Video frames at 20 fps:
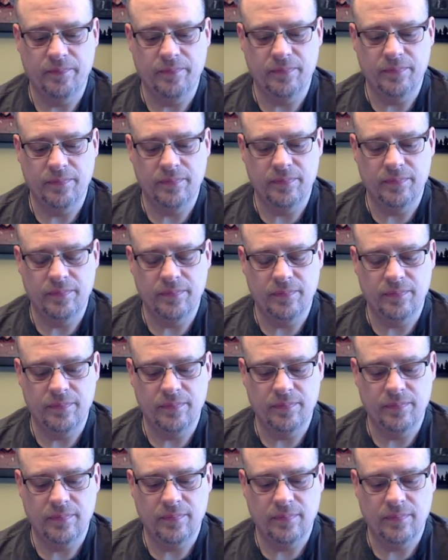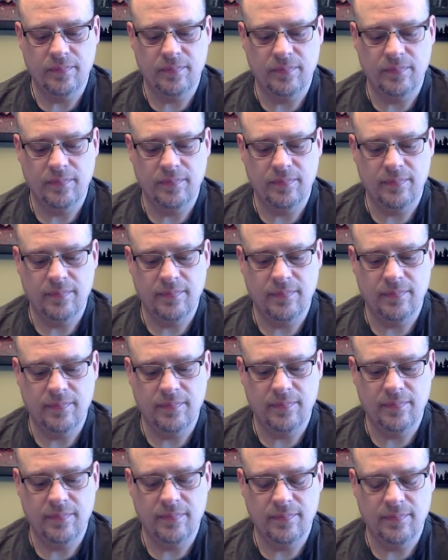
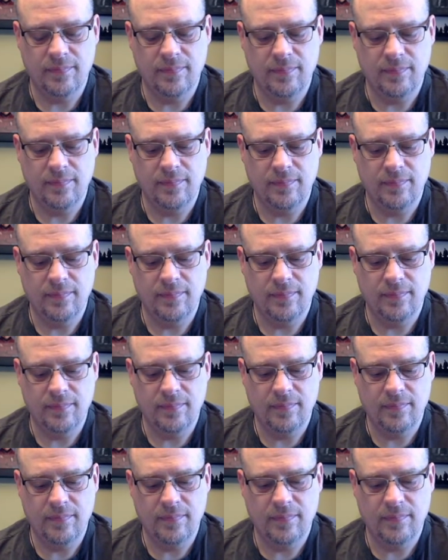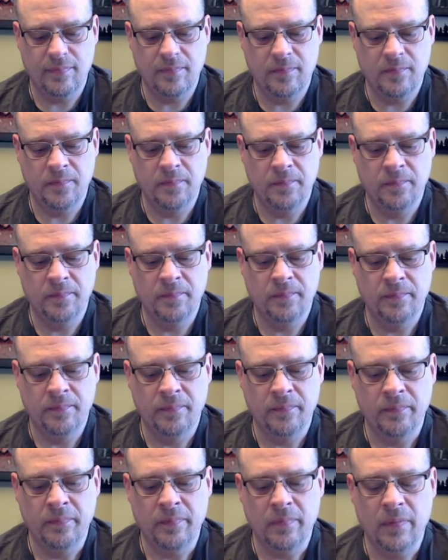
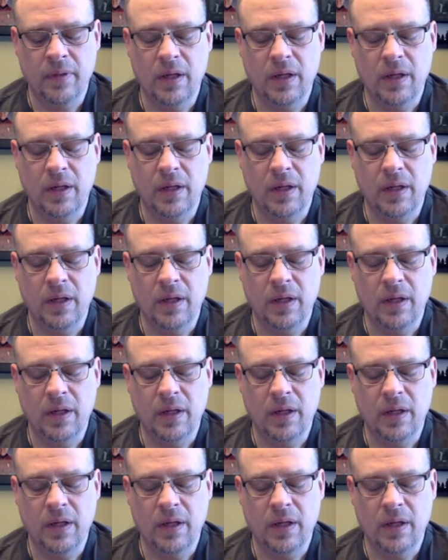(silence)